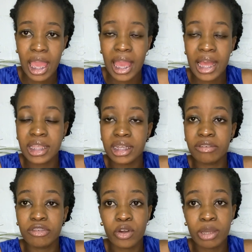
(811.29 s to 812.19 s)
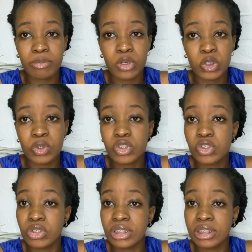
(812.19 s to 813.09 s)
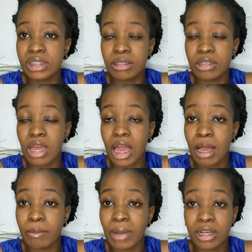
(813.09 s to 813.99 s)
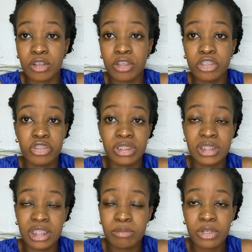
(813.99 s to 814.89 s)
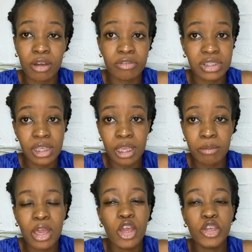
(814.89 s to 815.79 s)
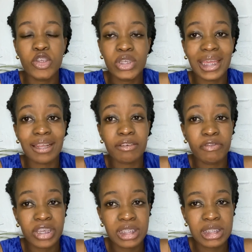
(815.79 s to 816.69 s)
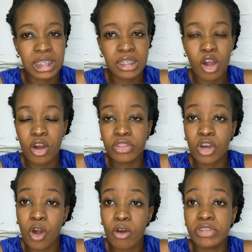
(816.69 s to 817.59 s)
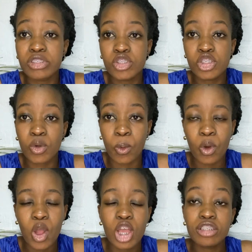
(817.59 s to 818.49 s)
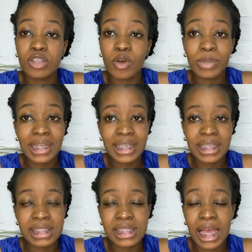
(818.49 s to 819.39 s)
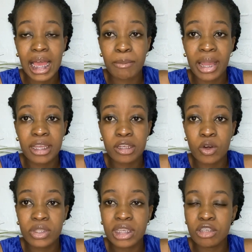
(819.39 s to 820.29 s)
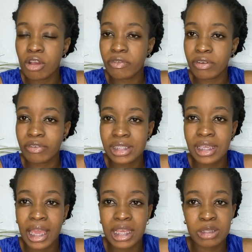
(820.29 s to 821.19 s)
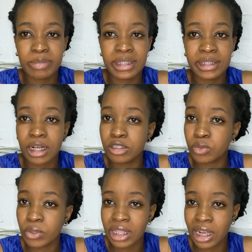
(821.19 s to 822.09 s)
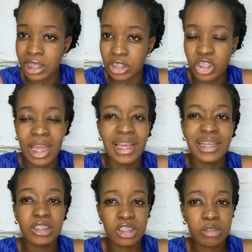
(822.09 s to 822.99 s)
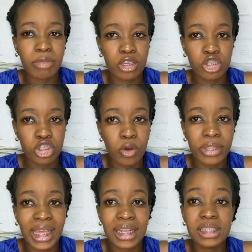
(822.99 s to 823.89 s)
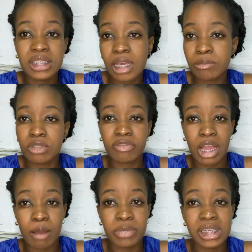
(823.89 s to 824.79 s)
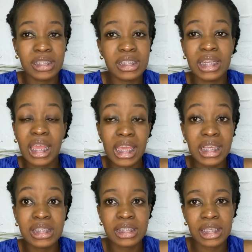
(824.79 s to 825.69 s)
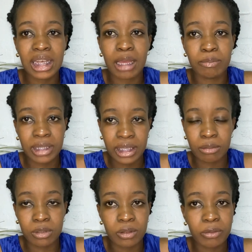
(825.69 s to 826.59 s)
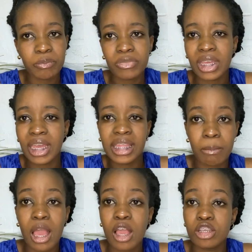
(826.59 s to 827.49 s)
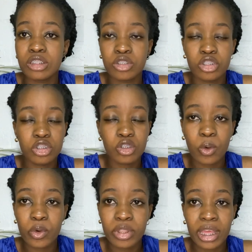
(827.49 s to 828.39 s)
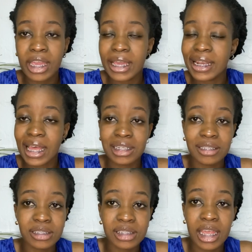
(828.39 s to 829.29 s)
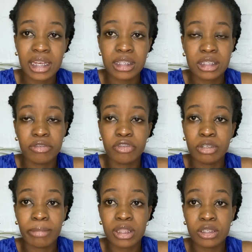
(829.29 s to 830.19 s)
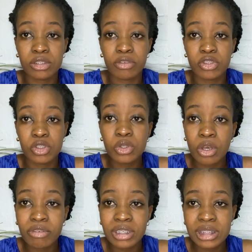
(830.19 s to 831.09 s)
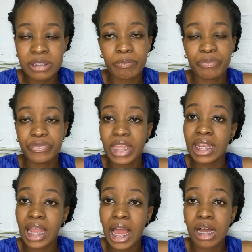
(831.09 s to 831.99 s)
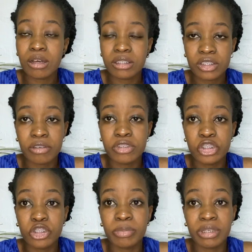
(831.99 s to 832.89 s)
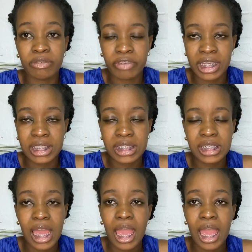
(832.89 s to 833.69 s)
And then if no employee wants to acknowledge receipt of same, you can affix it on the office door. So please, I know the issue of affixing has been dealt with last year. Just make sure that in terms of companies, it is still applicable. And so just go there and understand the different methods of service and how a service should be affected.